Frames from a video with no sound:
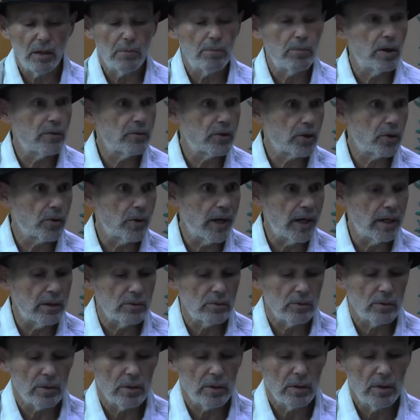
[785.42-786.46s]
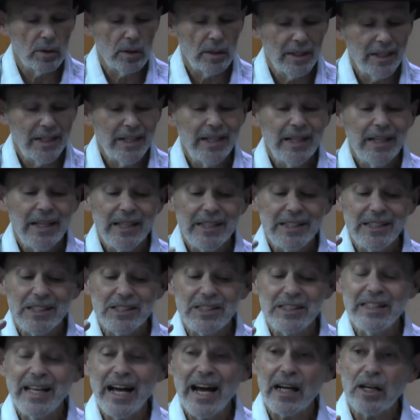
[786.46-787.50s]
above the ground. It
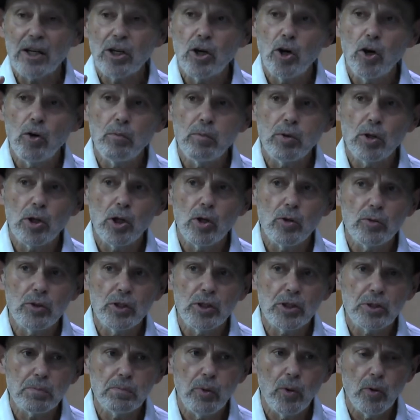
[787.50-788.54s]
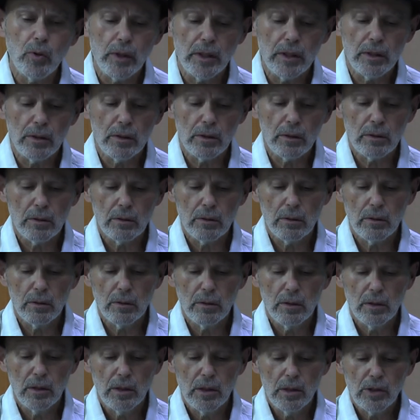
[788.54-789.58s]
does not go below this point.
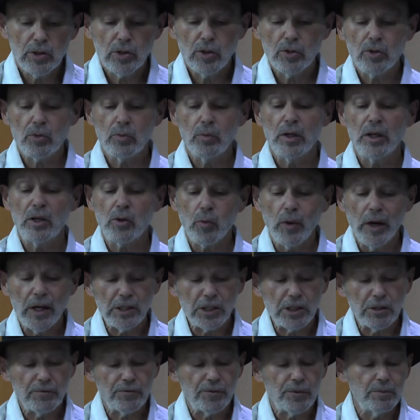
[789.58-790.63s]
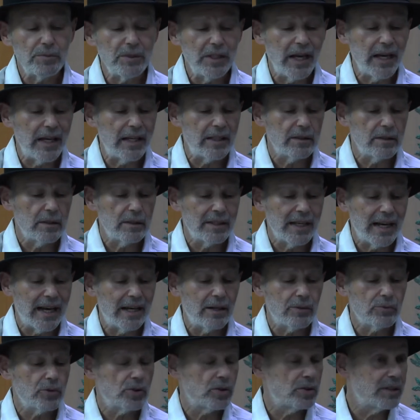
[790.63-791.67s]
So the regression from 10
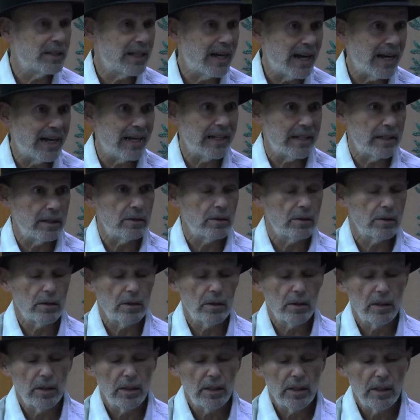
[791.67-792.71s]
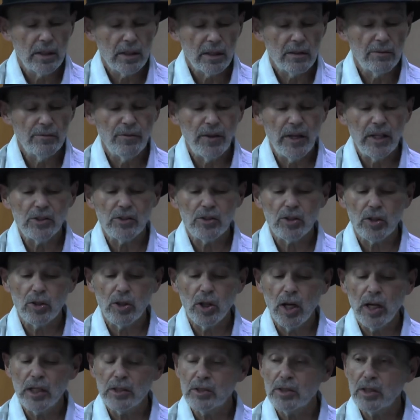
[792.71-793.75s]
down to 9 conveys the
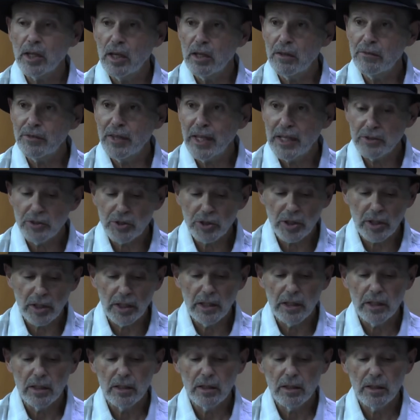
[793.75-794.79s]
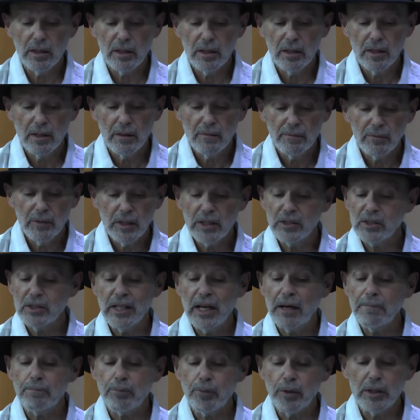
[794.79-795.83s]
loss of that Shekhinah that is
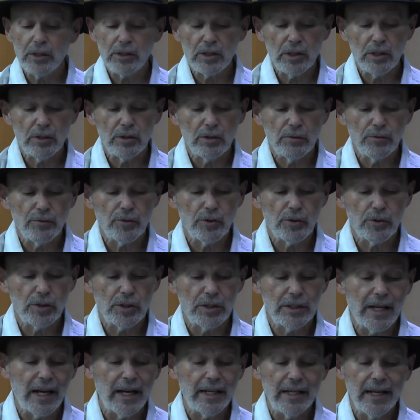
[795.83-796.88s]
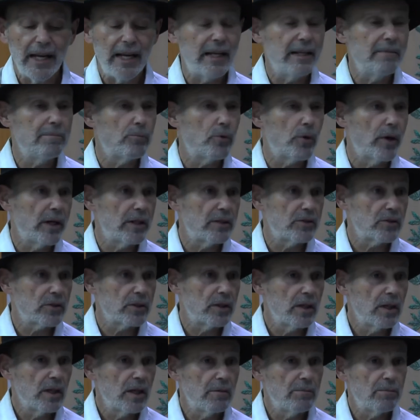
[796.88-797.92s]
not present in the first 9 handbreadths
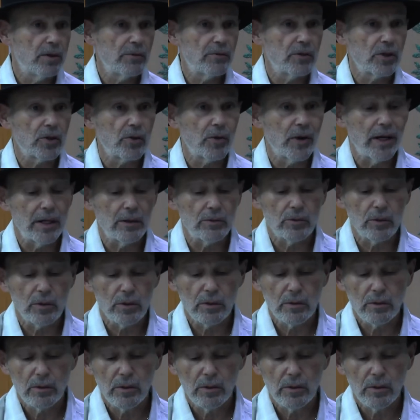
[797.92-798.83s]
above the ground.